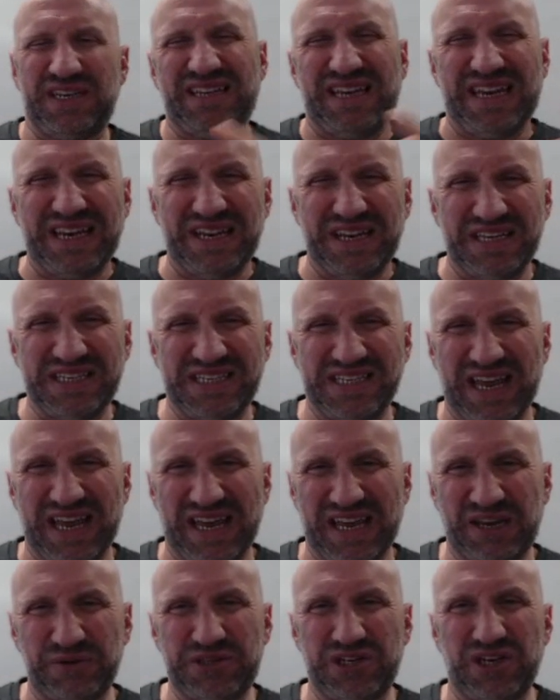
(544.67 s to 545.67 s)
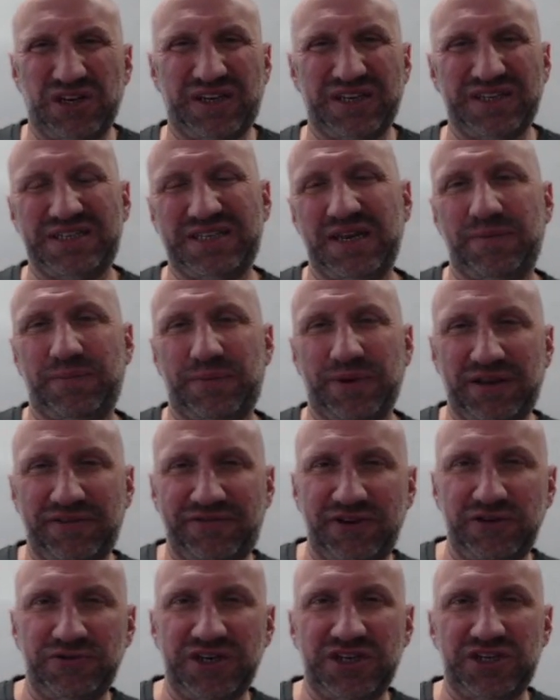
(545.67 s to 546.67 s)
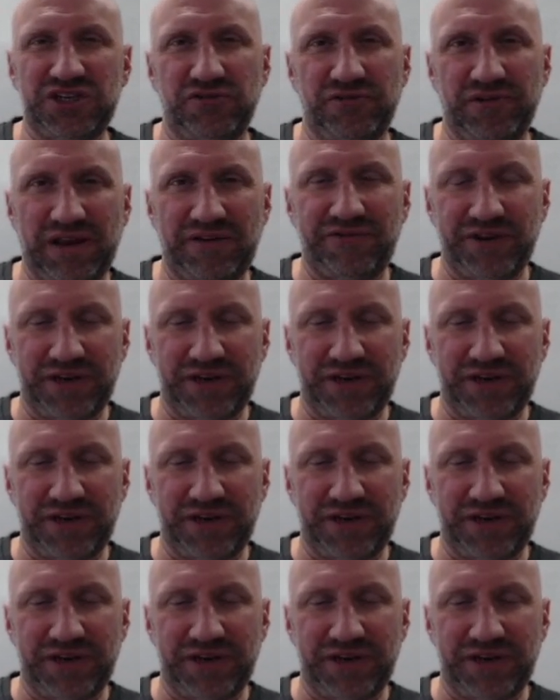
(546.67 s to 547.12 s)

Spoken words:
in this language, like I said, but if you did year 11,